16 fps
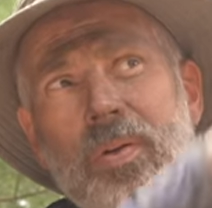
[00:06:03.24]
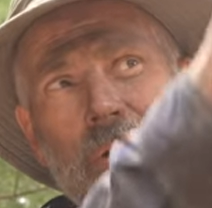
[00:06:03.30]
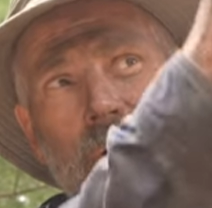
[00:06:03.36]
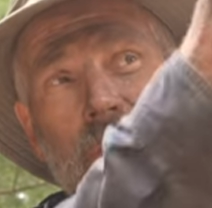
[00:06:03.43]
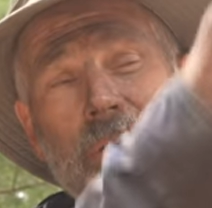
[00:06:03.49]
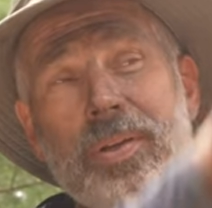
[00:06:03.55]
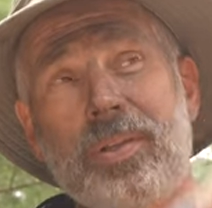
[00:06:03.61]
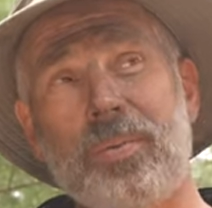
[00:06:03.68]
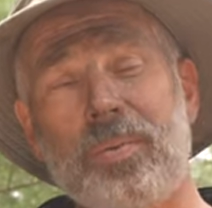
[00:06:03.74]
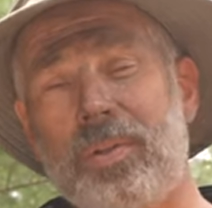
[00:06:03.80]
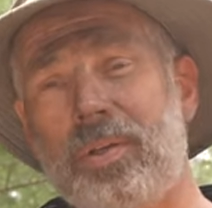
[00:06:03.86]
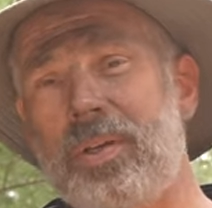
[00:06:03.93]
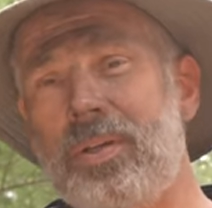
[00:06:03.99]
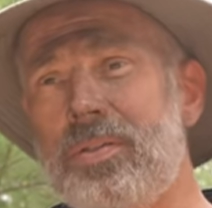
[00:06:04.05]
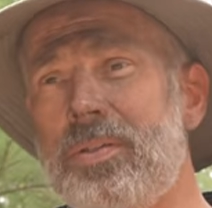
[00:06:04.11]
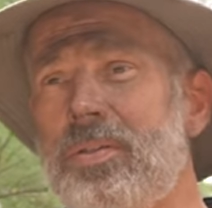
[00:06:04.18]
underneath where the
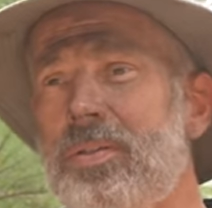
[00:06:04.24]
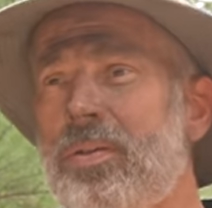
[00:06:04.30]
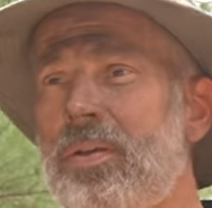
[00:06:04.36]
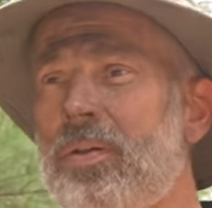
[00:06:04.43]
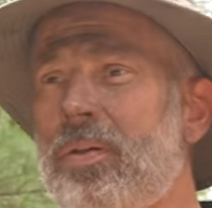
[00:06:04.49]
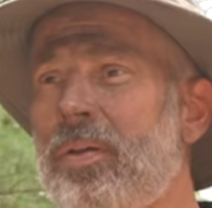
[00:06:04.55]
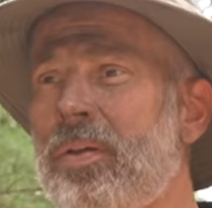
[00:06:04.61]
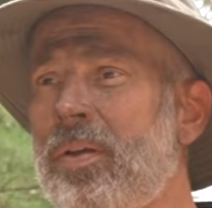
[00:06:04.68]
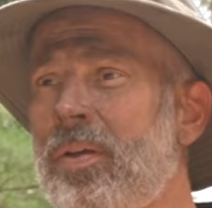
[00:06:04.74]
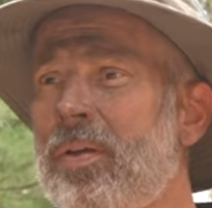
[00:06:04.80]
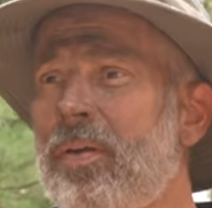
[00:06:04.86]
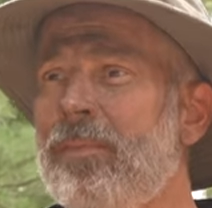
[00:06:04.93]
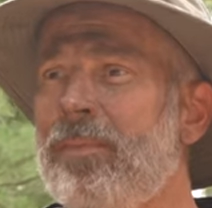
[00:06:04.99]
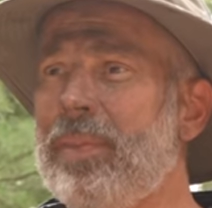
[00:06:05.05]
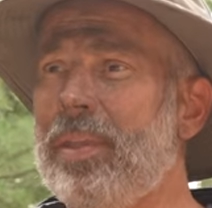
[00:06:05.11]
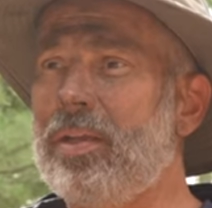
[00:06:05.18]
kitchen's going.
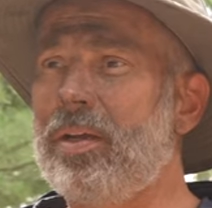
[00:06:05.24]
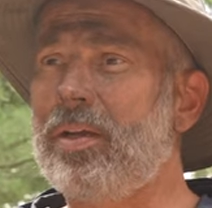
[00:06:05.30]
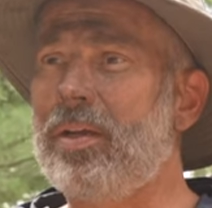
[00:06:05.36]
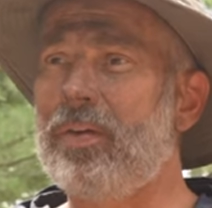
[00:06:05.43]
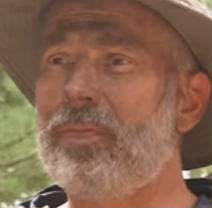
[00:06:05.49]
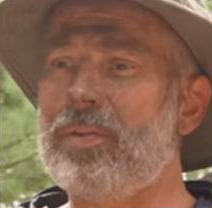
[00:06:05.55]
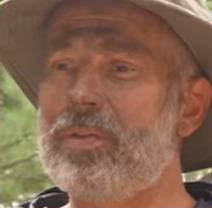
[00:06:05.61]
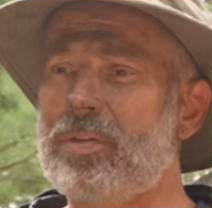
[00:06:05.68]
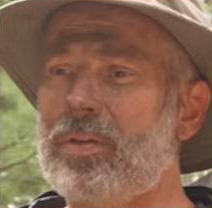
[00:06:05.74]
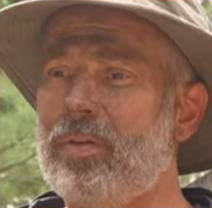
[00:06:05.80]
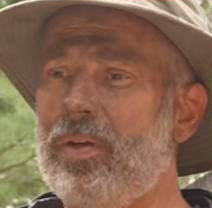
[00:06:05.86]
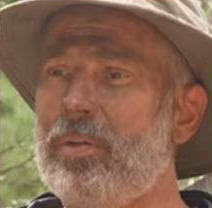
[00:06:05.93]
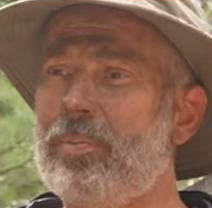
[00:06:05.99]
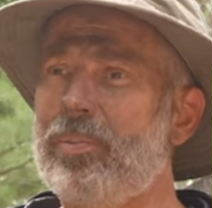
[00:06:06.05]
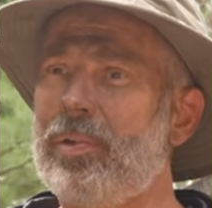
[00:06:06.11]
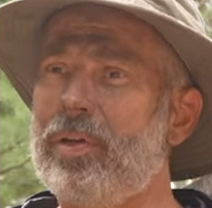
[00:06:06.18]
Then I have this
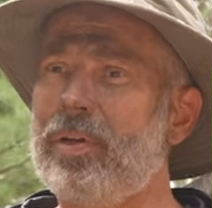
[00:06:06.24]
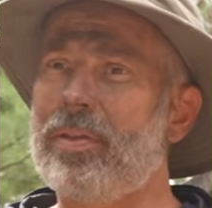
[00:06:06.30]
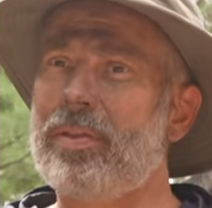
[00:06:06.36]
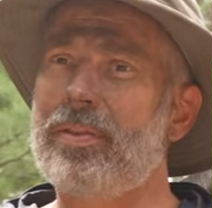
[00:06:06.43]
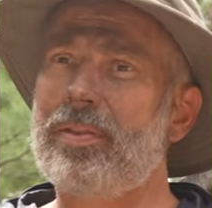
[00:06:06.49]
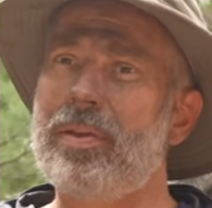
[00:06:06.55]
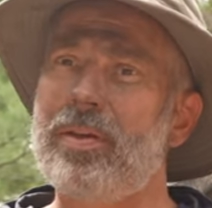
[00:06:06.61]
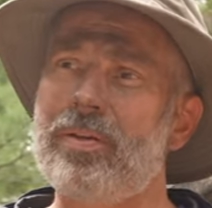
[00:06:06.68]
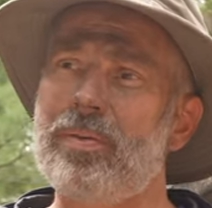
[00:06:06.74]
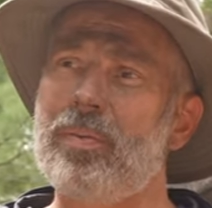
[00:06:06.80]
great big uh,